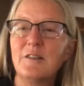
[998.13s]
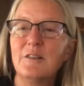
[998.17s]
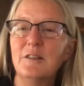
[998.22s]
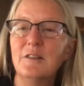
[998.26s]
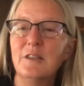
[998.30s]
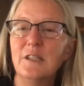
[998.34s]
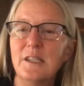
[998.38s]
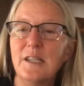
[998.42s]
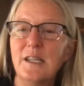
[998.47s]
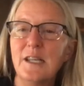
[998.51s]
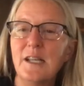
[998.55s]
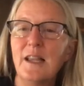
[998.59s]

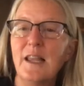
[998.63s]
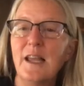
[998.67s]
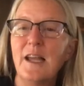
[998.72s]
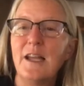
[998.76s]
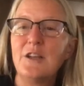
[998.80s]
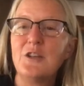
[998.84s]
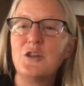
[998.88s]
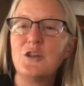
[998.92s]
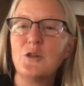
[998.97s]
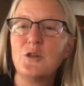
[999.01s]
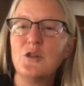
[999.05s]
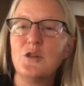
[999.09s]
Lily,
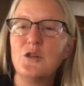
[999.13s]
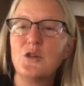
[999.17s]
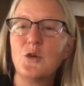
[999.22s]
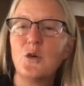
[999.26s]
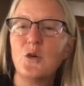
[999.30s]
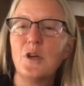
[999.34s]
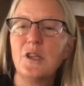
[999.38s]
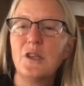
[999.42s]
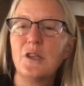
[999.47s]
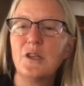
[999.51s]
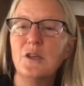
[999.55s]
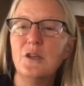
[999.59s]
glad you're
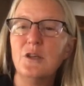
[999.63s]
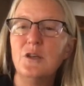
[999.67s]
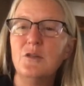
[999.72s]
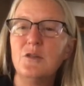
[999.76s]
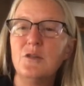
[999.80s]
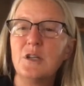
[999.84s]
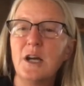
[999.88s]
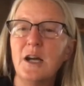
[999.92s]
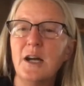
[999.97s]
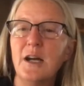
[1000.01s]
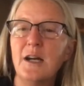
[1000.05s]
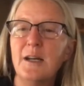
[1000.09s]
enjoying the new
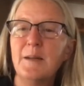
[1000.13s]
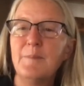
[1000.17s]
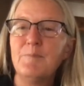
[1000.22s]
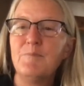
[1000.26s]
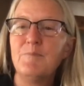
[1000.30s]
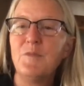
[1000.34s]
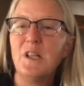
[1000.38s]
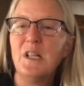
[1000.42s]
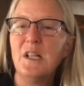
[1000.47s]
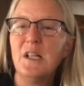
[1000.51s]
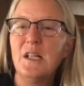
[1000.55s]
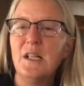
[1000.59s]
time.